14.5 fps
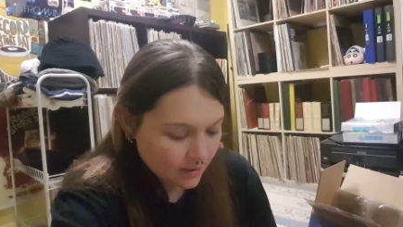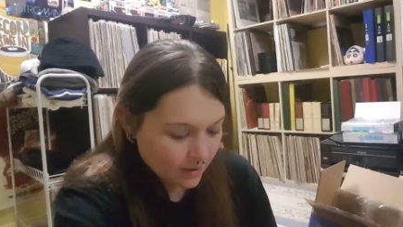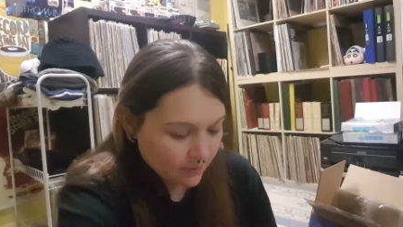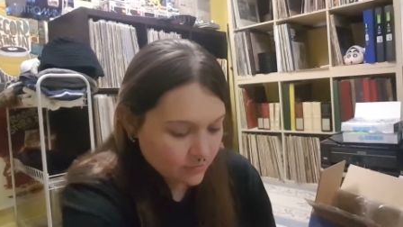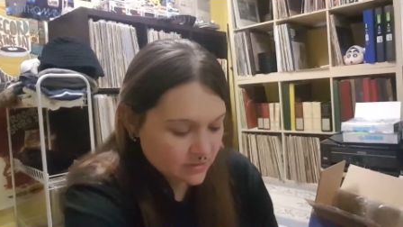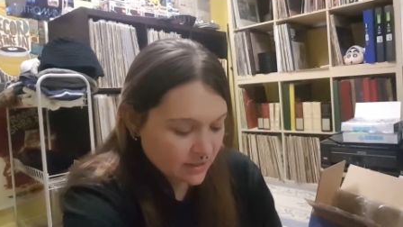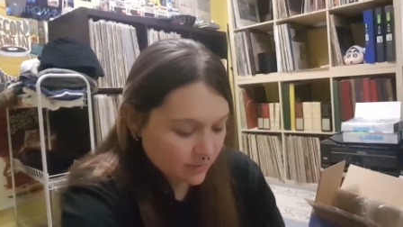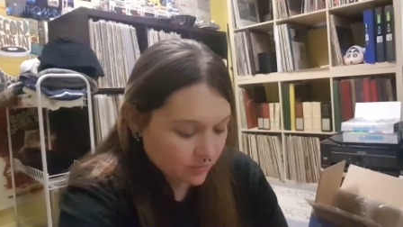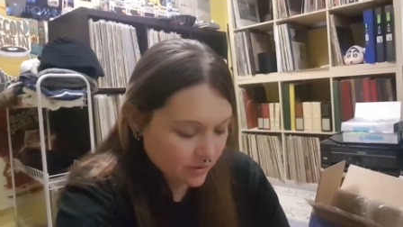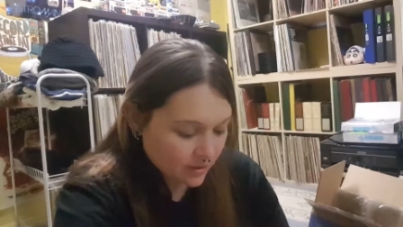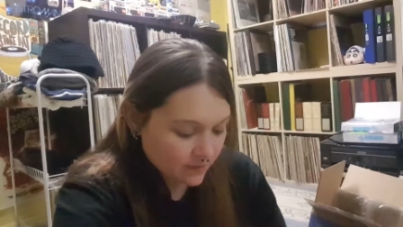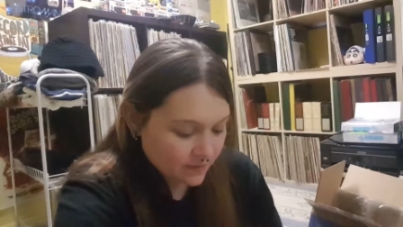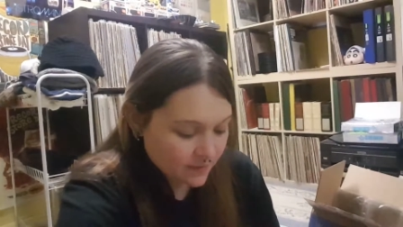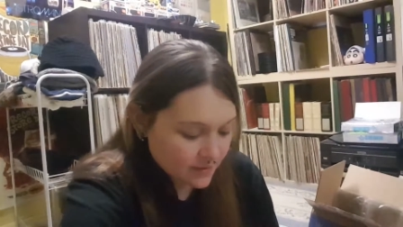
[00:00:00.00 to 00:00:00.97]
and I was able
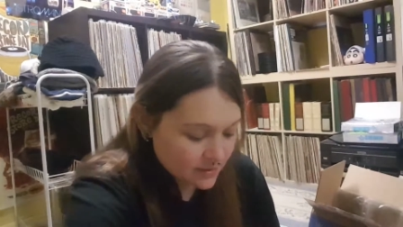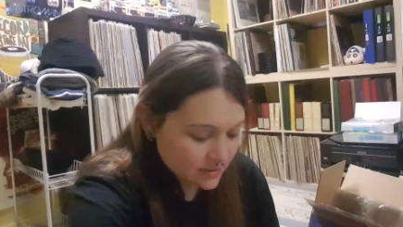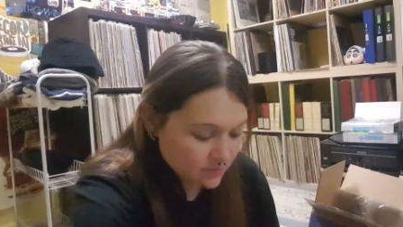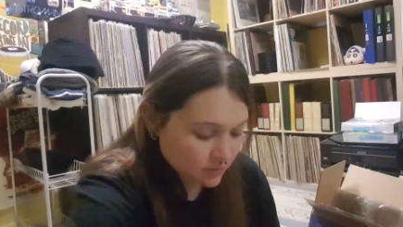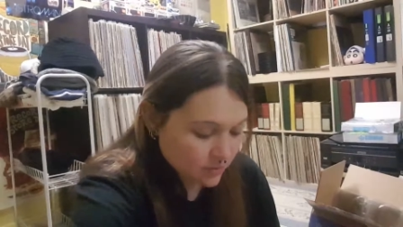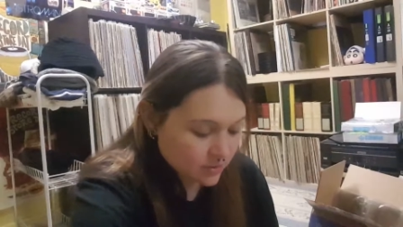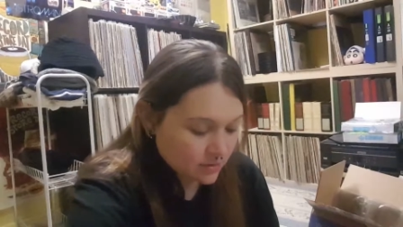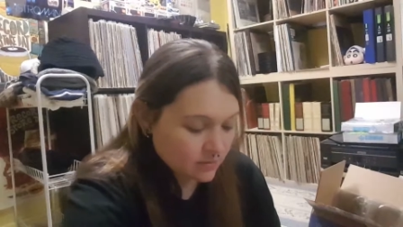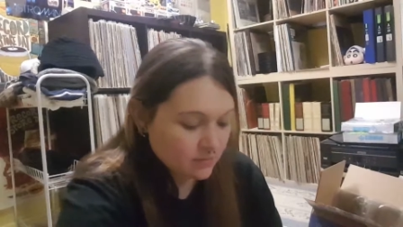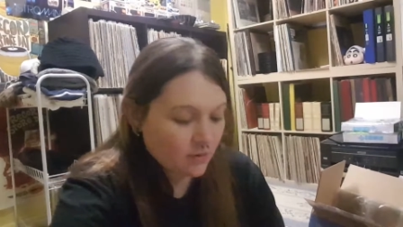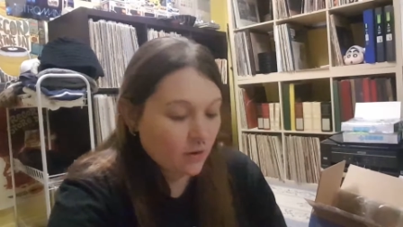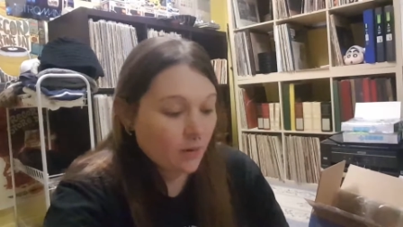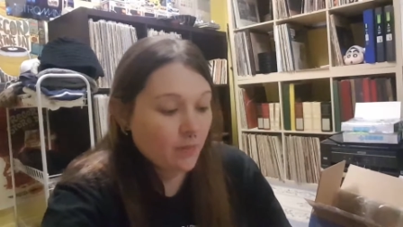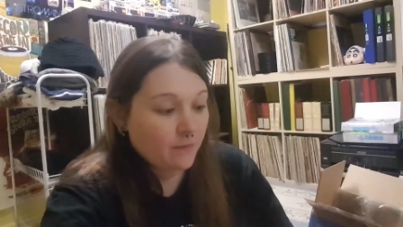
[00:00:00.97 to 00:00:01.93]
to get this one
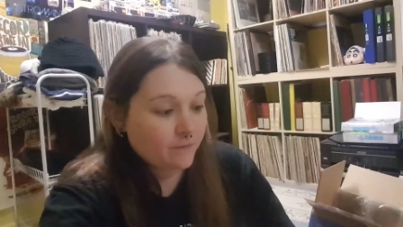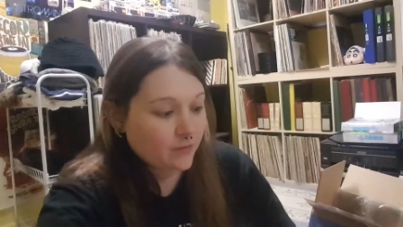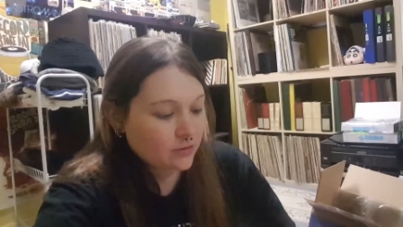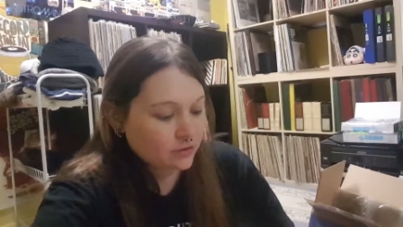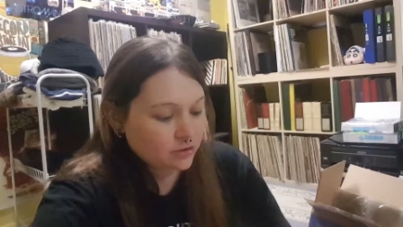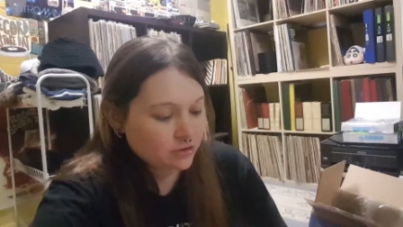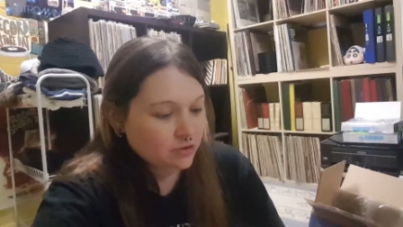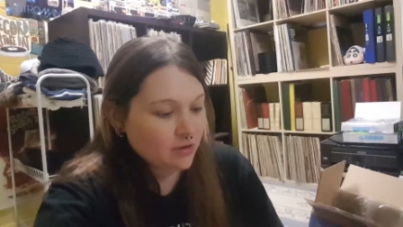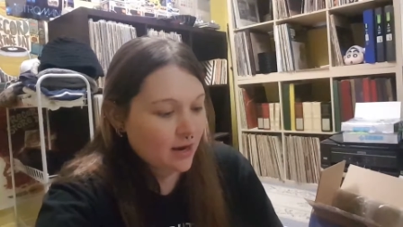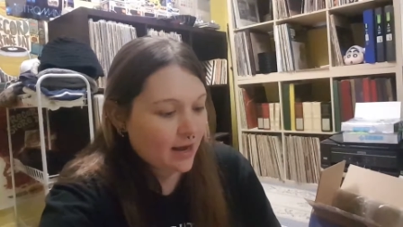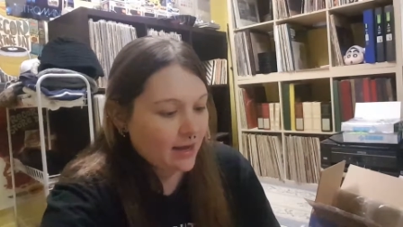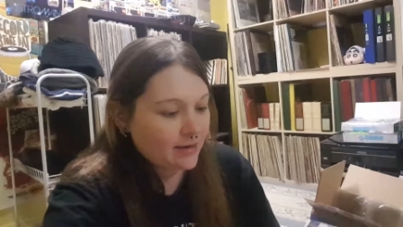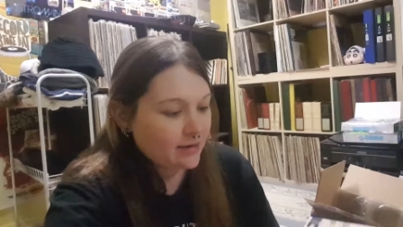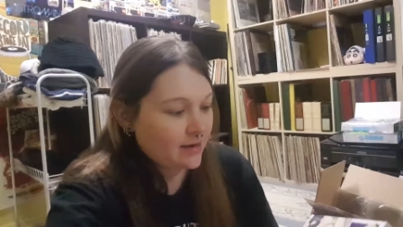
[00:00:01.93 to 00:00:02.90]
on the first
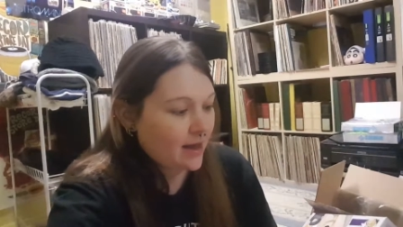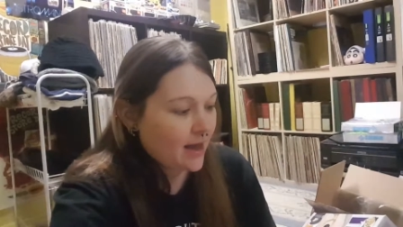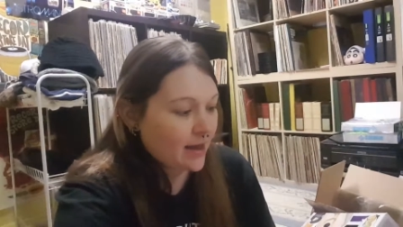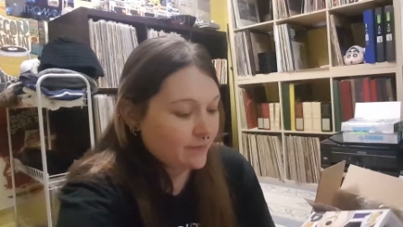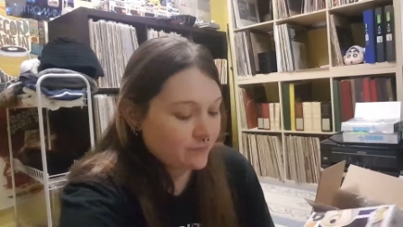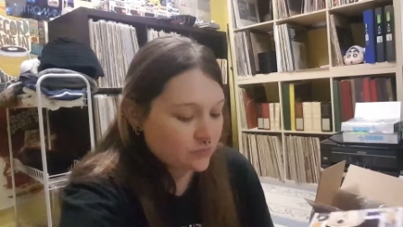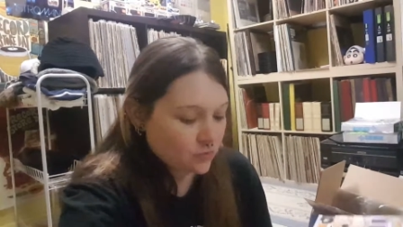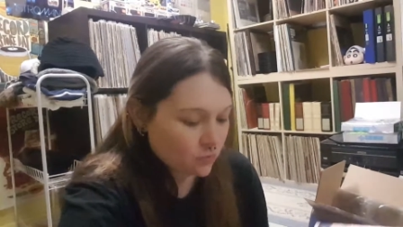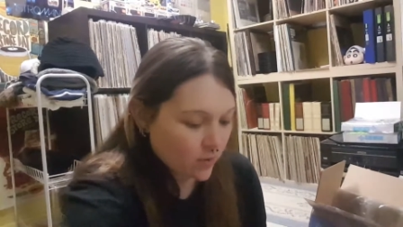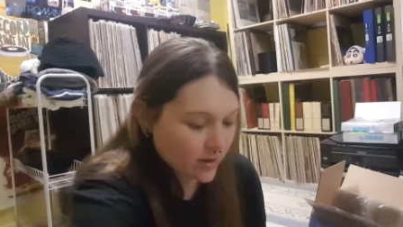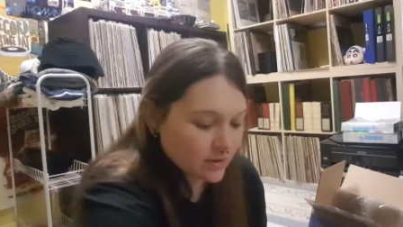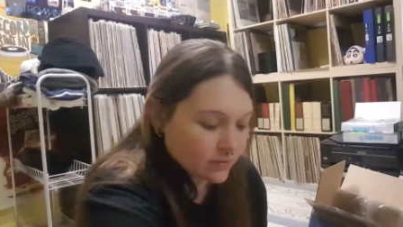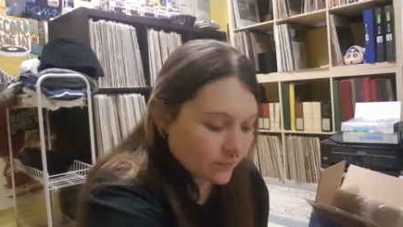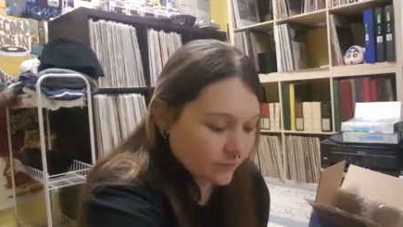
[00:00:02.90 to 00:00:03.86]
try. I didn't have to
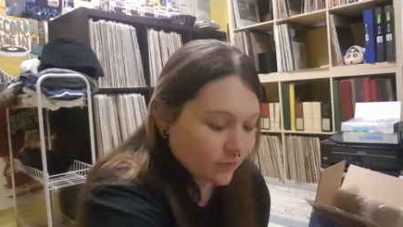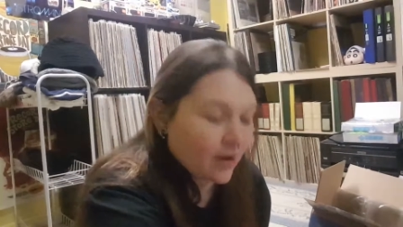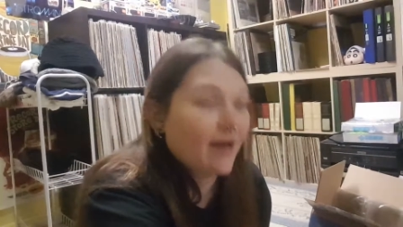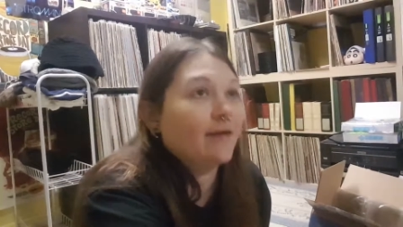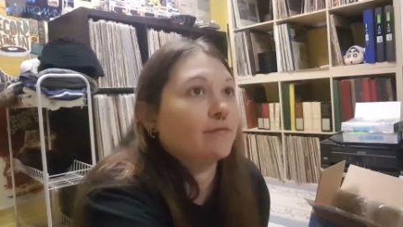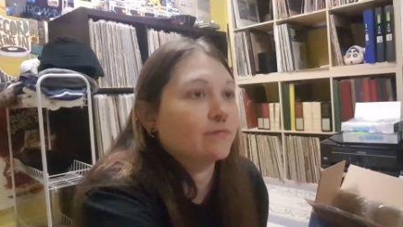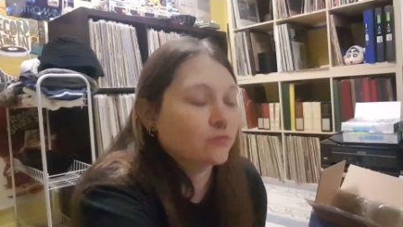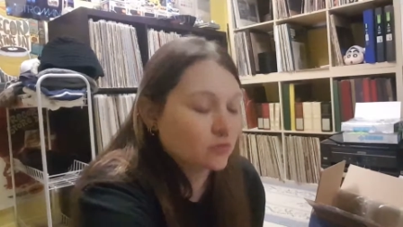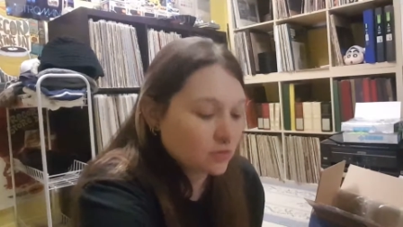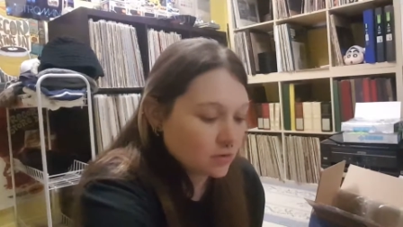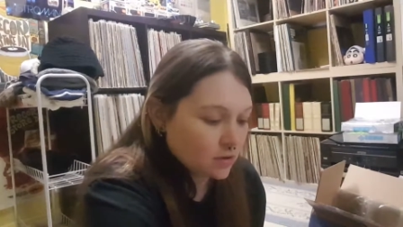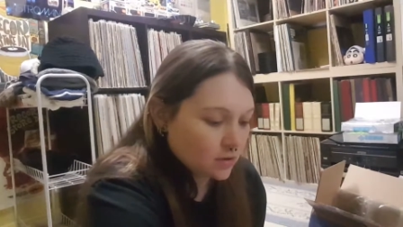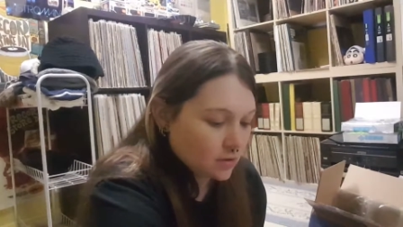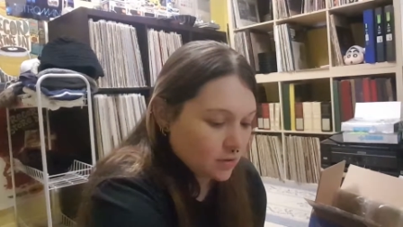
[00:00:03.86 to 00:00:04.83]
wait forever.